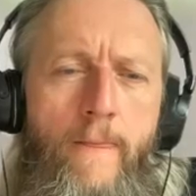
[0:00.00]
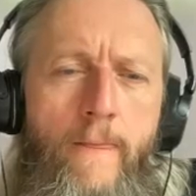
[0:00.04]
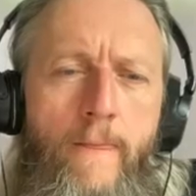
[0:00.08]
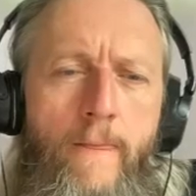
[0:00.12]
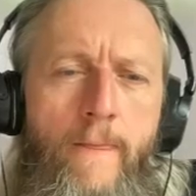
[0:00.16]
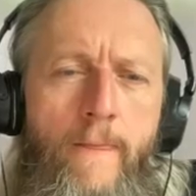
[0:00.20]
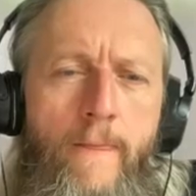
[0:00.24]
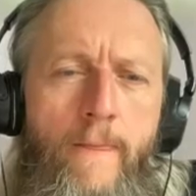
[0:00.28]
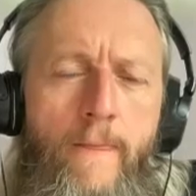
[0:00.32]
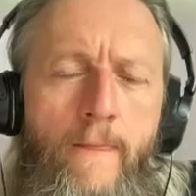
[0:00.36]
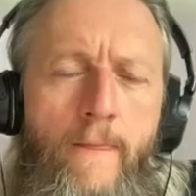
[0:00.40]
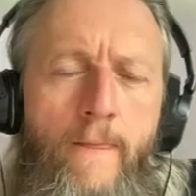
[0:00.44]

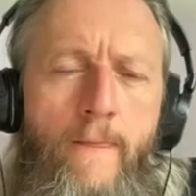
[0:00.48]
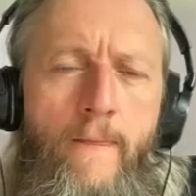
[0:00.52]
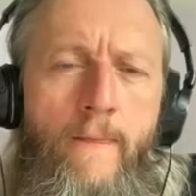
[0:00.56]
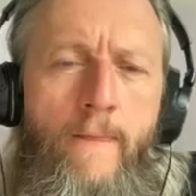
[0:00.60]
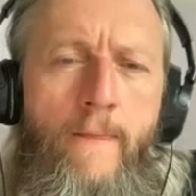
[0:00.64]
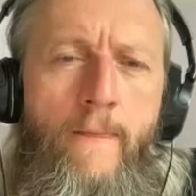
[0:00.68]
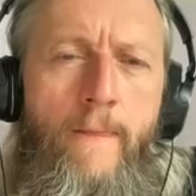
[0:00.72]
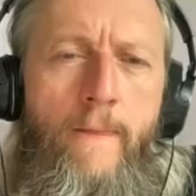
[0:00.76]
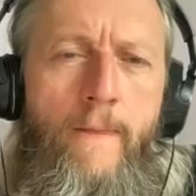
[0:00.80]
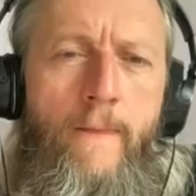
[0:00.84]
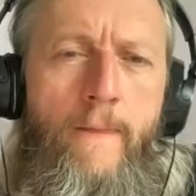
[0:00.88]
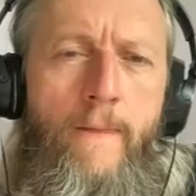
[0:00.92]

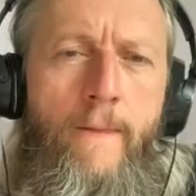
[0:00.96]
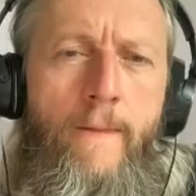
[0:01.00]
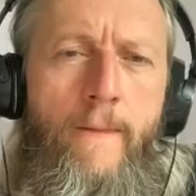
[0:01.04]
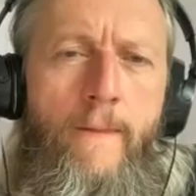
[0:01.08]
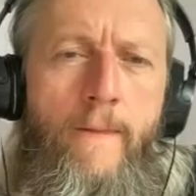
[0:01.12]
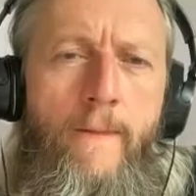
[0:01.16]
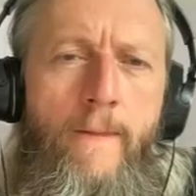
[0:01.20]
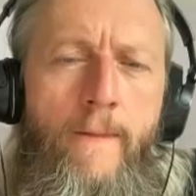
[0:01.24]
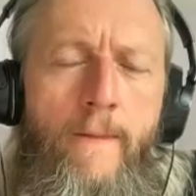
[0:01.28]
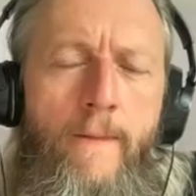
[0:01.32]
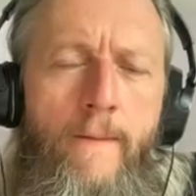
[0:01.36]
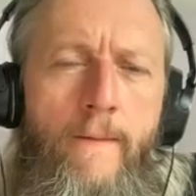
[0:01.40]

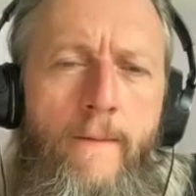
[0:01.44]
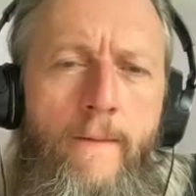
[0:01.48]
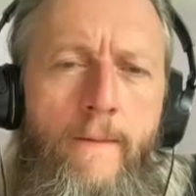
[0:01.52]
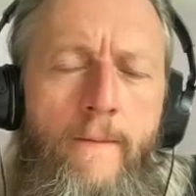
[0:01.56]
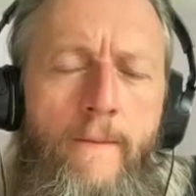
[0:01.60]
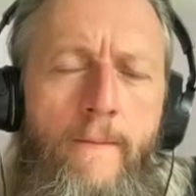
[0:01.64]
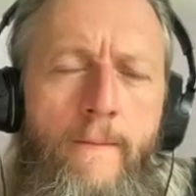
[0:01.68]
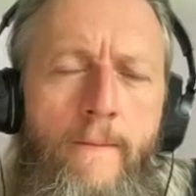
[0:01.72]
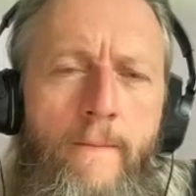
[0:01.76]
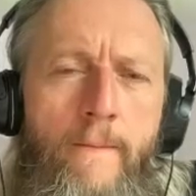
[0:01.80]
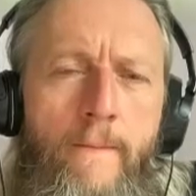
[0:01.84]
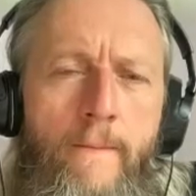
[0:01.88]

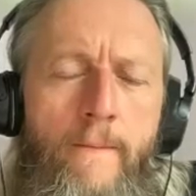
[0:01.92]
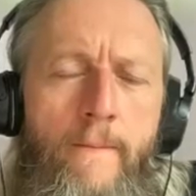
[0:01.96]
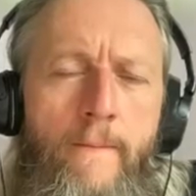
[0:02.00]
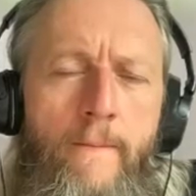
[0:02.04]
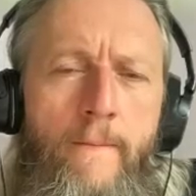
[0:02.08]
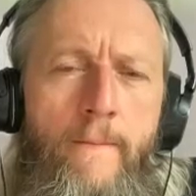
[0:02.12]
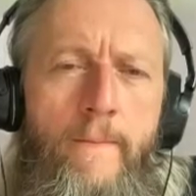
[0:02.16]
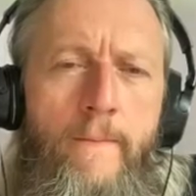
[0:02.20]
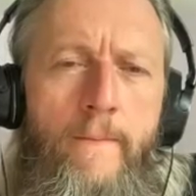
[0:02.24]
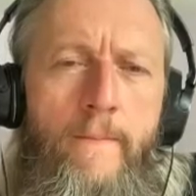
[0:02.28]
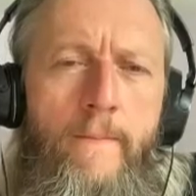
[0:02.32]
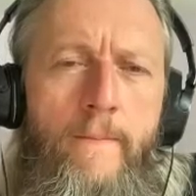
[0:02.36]

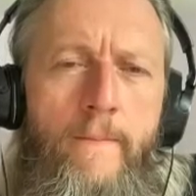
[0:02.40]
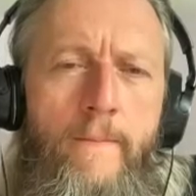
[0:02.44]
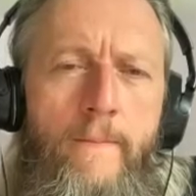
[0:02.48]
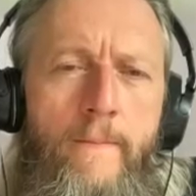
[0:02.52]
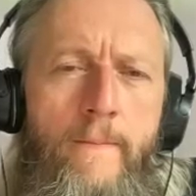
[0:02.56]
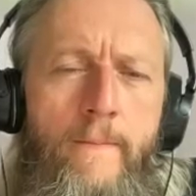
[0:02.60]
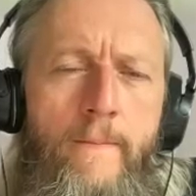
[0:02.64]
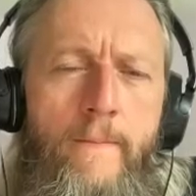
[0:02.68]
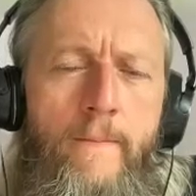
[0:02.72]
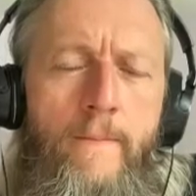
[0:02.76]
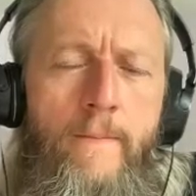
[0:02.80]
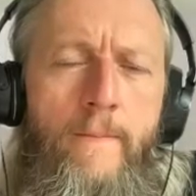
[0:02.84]

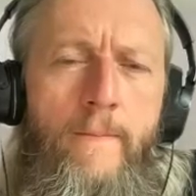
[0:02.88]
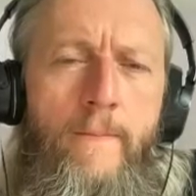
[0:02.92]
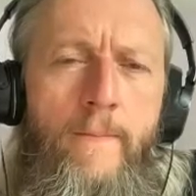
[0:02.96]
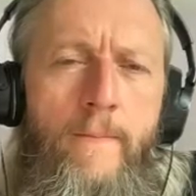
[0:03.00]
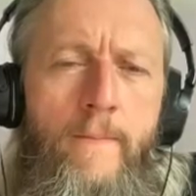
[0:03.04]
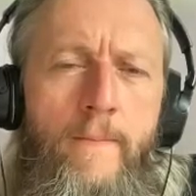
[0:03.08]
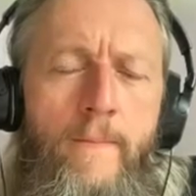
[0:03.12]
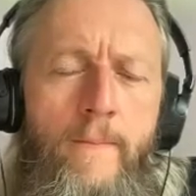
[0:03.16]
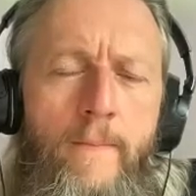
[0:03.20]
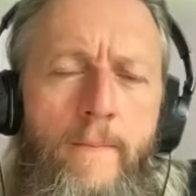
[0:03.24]
No words are spoken by the person on screen.